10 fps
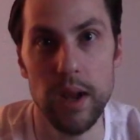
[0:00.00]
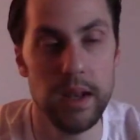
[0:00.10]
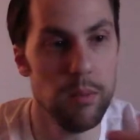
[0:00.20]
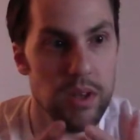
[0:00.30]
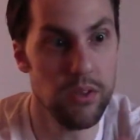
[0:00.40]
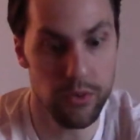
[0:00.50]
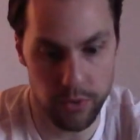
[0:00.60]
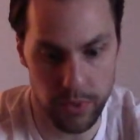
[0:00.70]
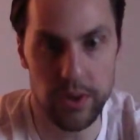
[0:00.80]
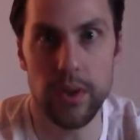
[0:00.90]
And I mean, they're the
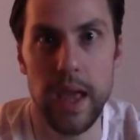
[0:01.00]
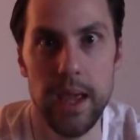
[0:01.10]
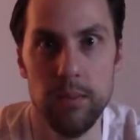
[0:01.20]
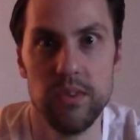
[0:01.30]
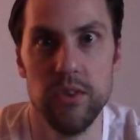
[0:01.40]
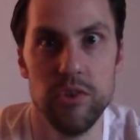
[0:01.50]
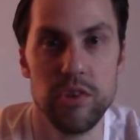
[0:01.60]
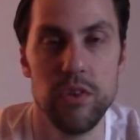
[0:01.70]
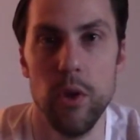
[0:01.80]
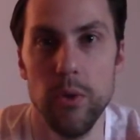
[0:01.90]
real games, you're
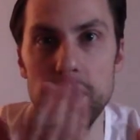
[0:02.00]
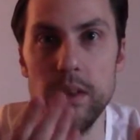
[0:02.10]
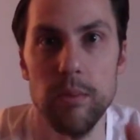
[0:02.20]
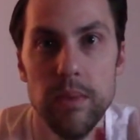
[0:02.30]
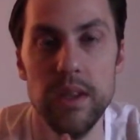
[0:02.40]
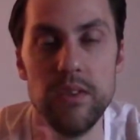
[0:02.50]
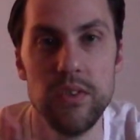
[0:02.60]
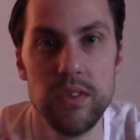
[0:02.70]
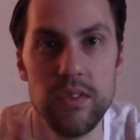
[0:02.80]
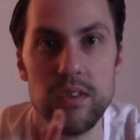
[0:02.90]
just loading them into
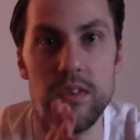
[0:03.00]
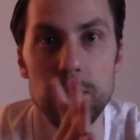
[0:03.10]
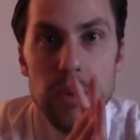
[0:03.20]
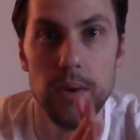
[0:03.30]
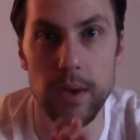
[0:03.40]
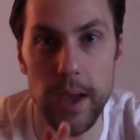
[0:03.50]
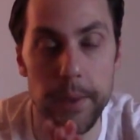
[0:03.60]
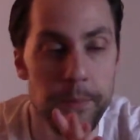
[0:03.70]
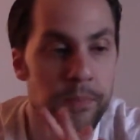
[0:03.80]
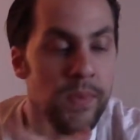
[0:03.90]
the system,
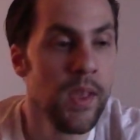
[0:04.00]
okay?